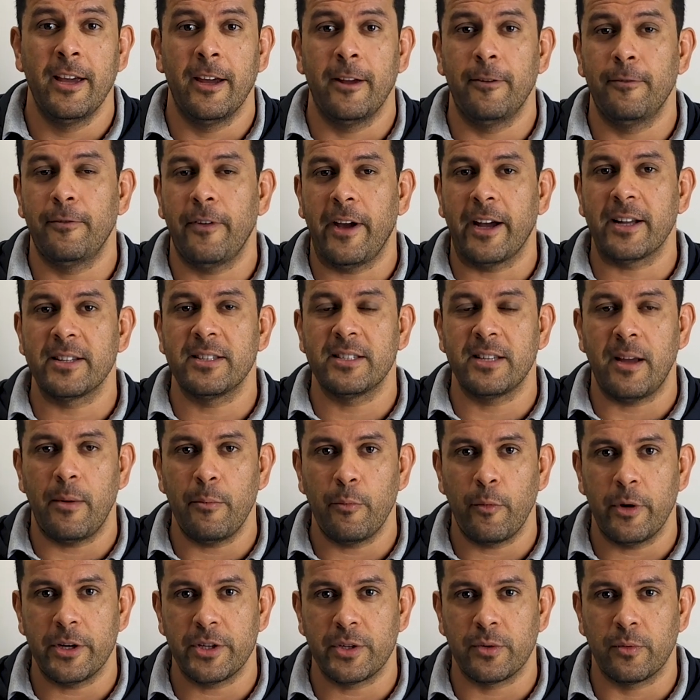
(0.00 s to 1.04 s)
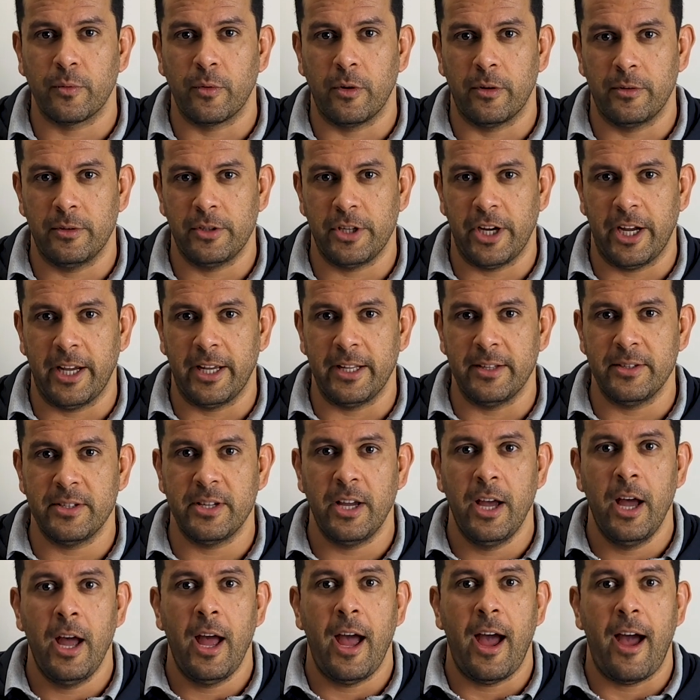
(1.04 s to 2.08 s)
In fact, some restaurant
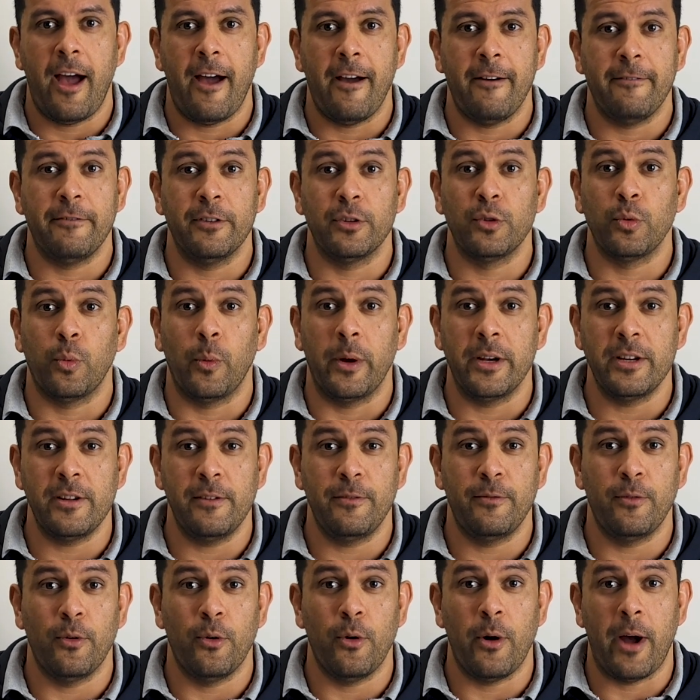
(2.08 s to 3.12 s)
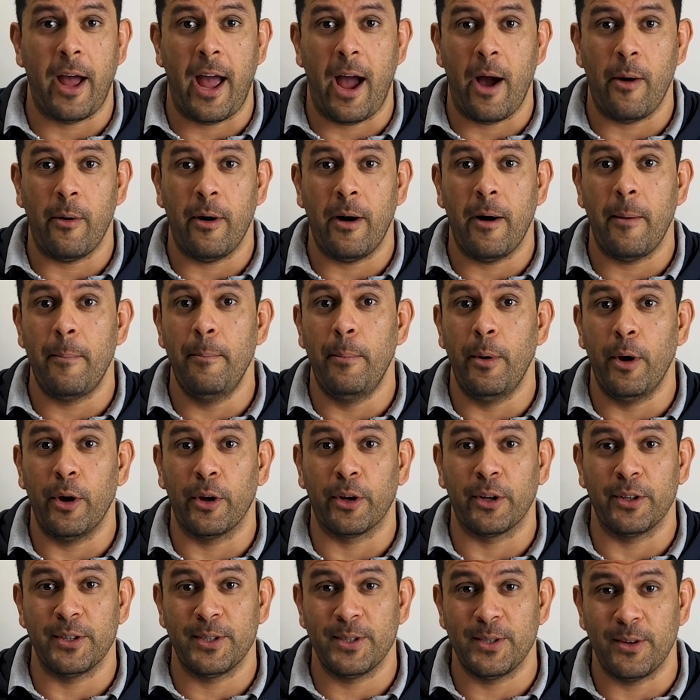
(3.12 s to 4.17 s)
chains have 24-hour
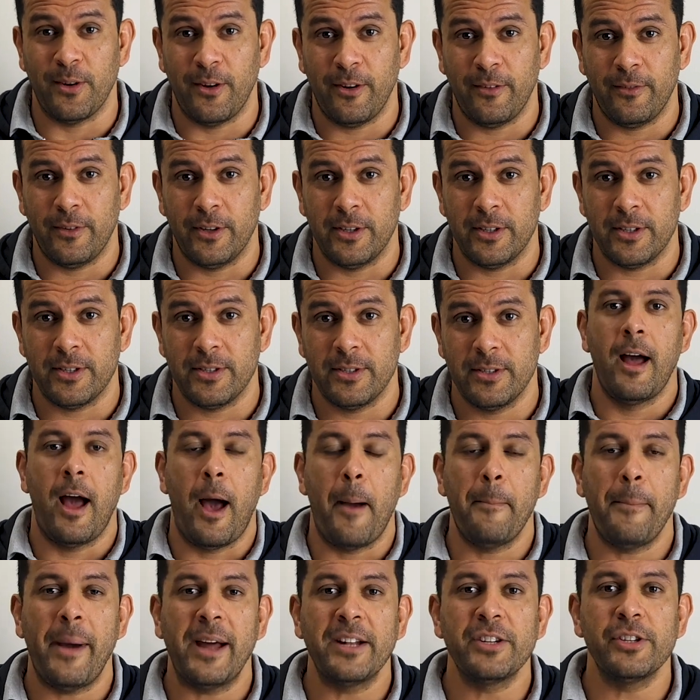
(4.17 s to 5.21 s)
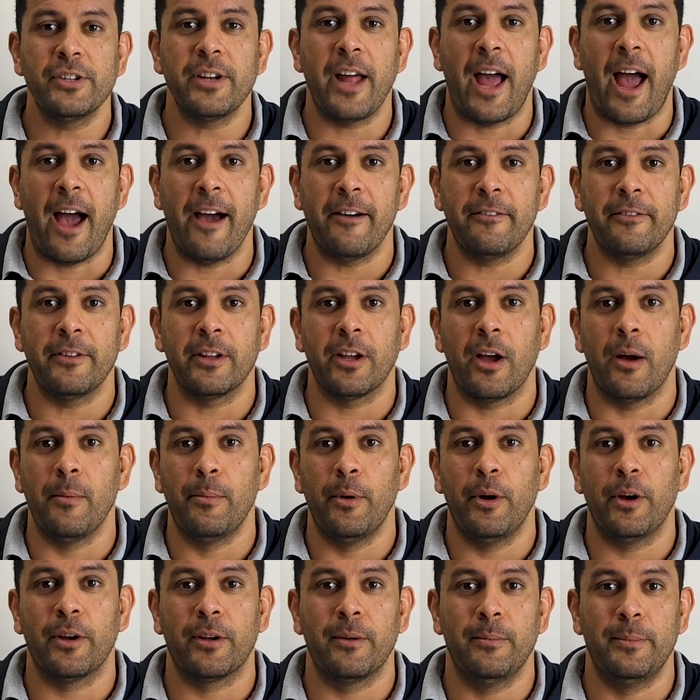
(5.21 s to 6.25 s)
burger service. Imagine having a
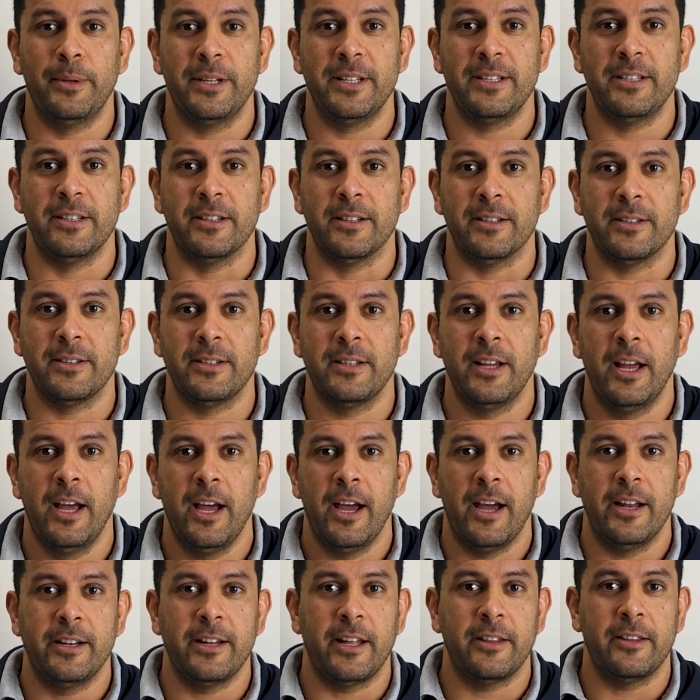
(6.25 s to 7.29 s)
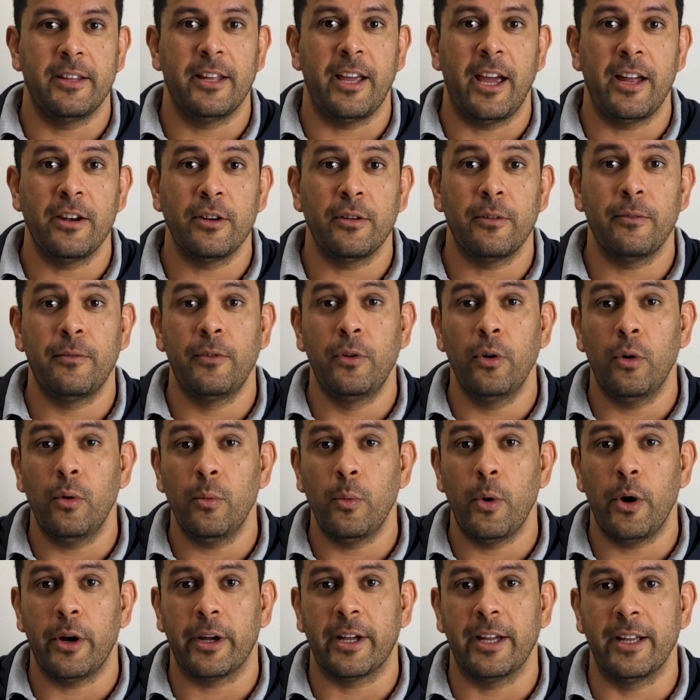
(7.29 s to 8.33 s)
burger business, and at the end of your
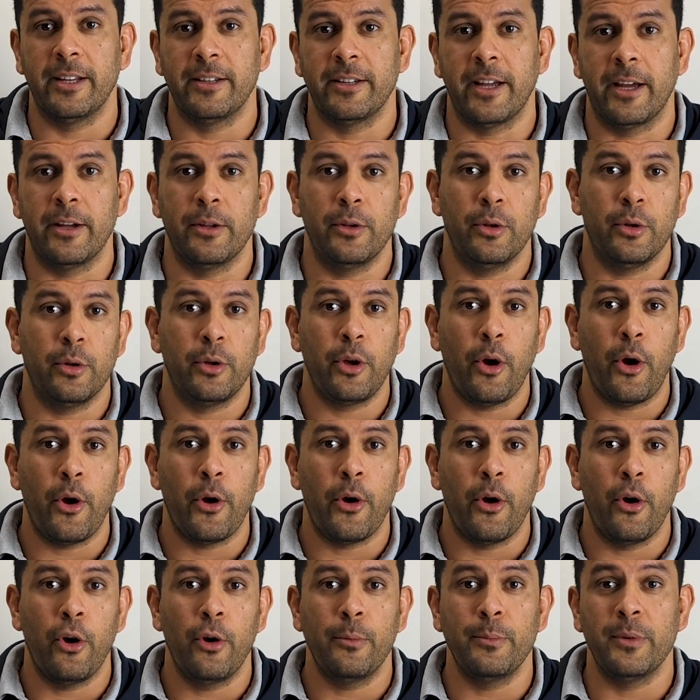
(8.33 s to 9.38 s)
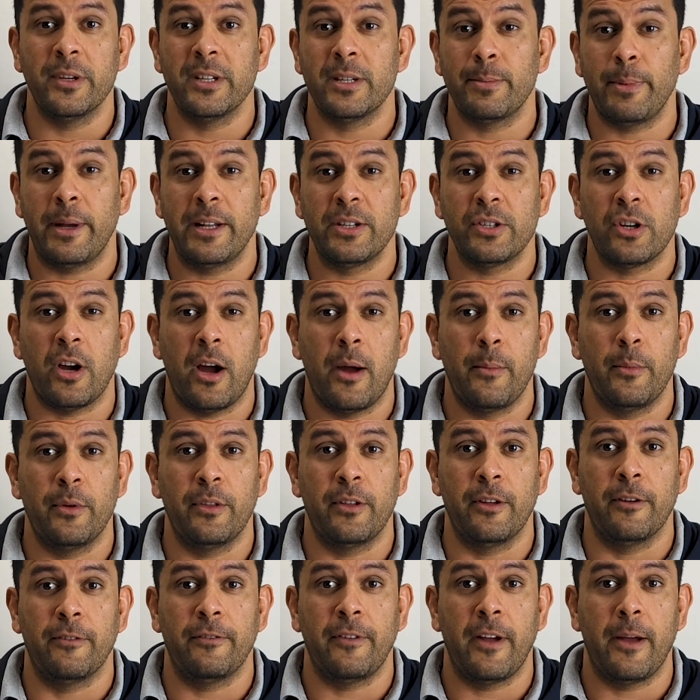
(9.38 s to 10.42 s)
working day, you go home, you spend time
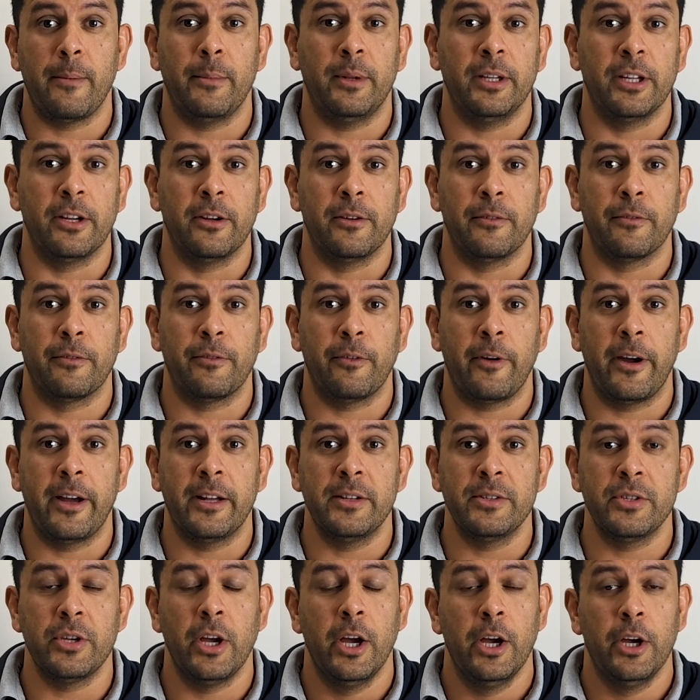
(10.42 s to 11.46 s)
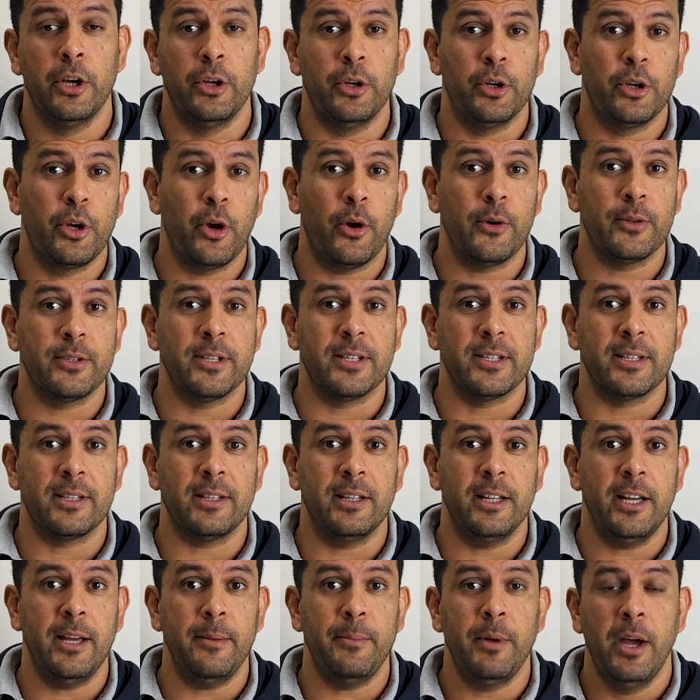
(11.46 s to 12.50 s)
with your family and friends, you go to
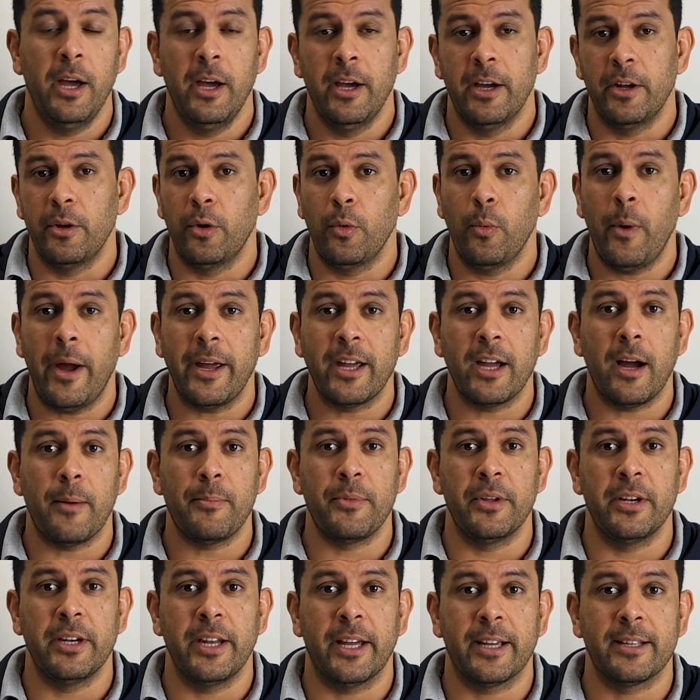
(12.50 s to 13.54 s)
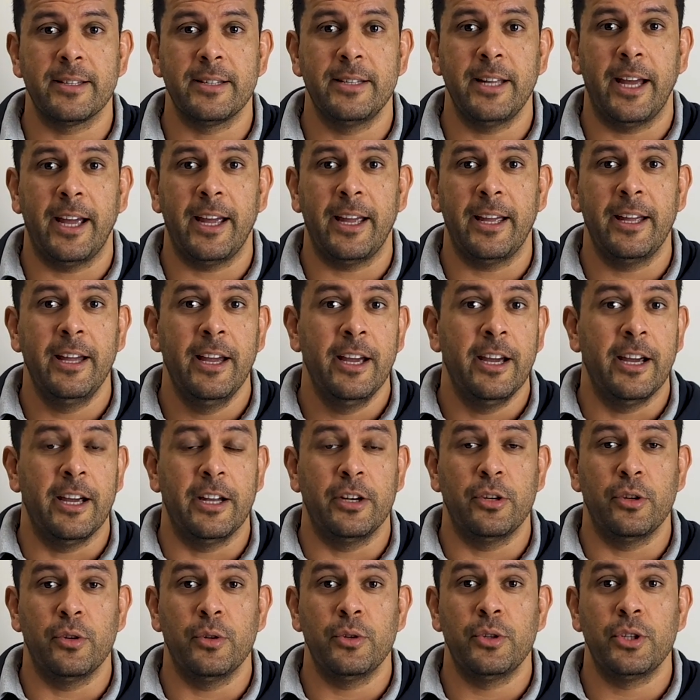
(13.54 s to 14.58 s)
sleep, you wake up the next day,
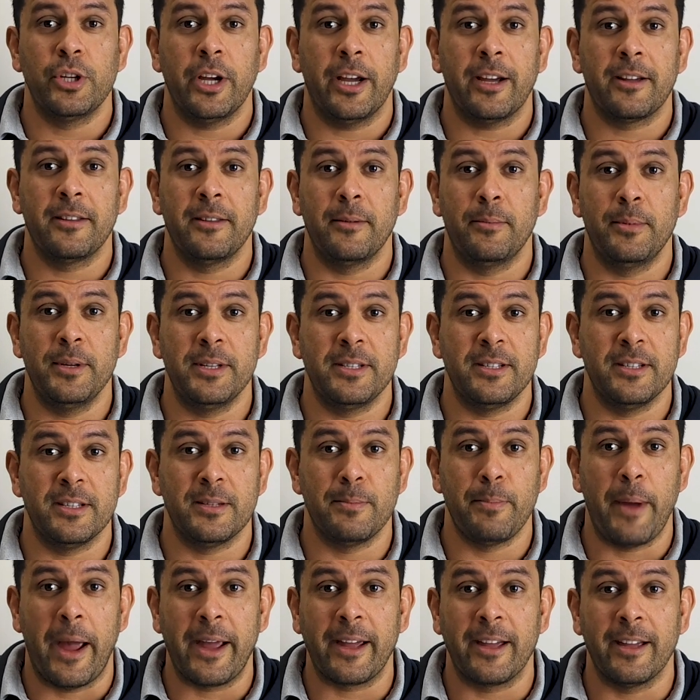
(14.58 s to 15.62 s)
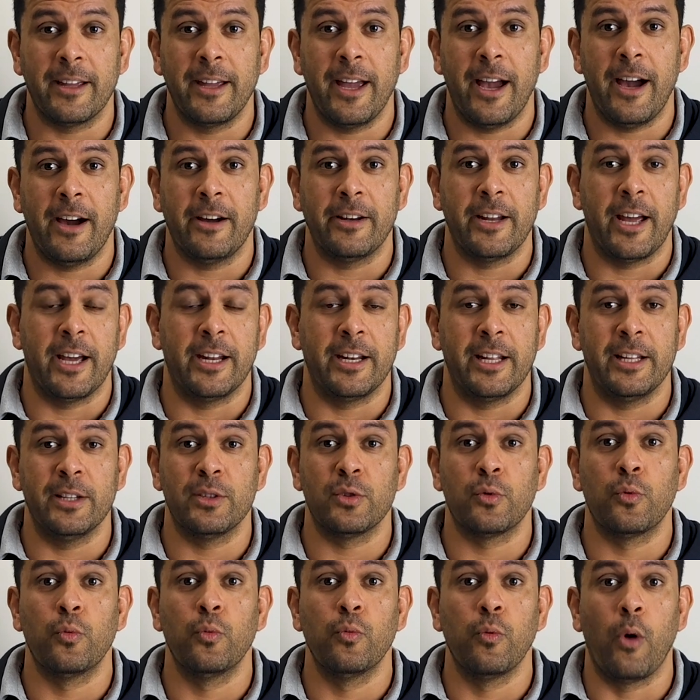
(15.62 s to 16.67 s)
and you check the business bank account, and it's
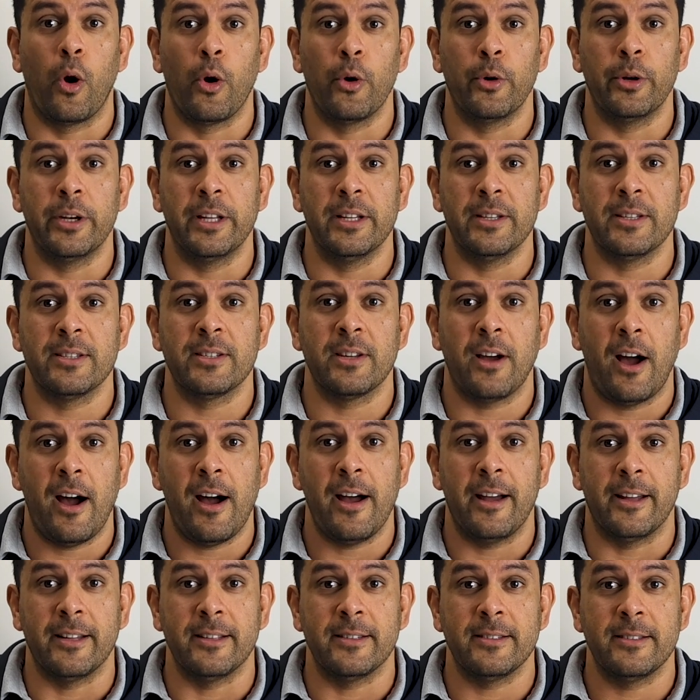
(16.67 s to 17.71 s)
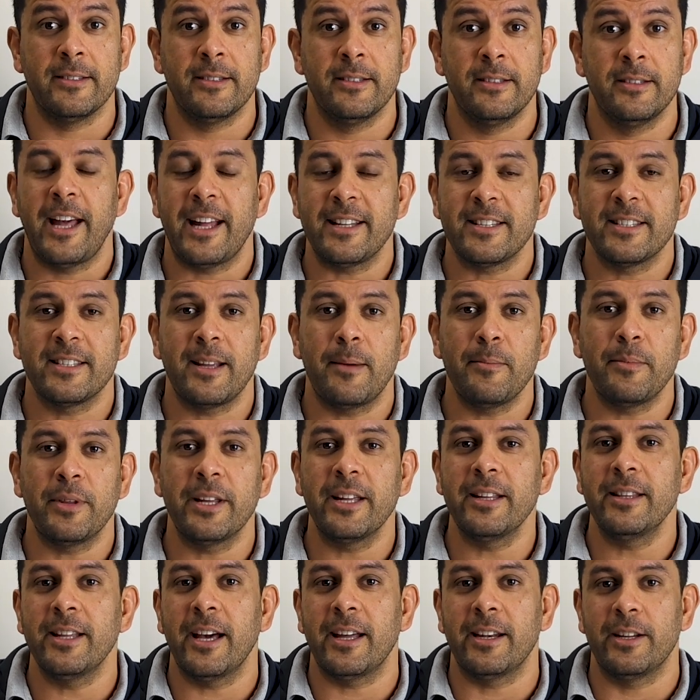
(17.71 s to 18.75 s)
grown in size. That's
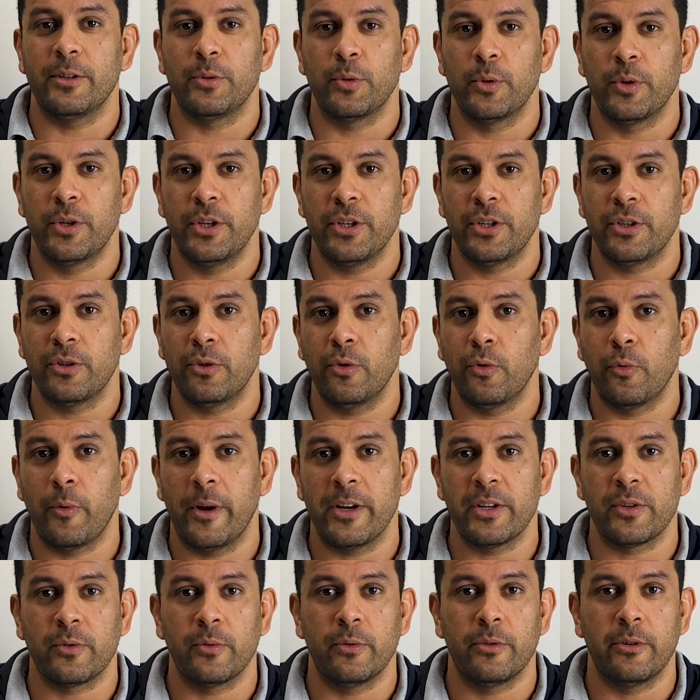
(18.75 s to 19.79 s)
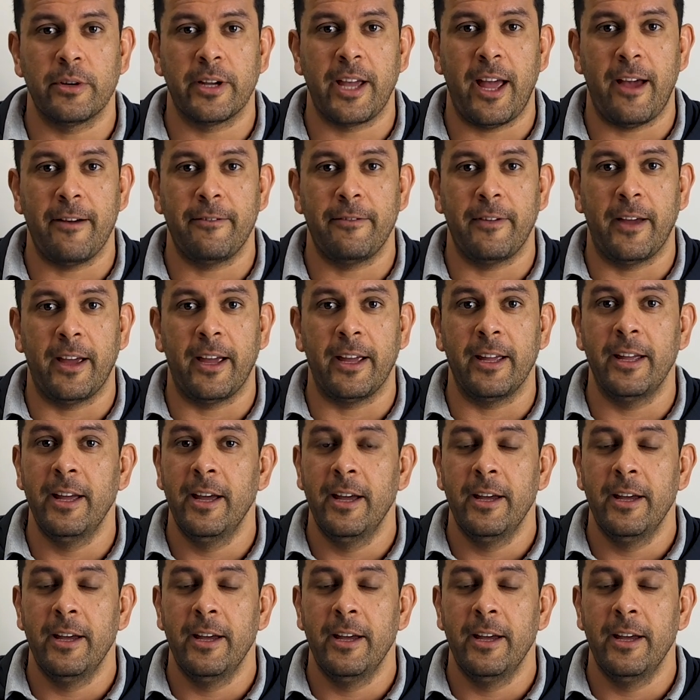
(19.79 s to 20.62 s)
something that a traditional restaurant or cafe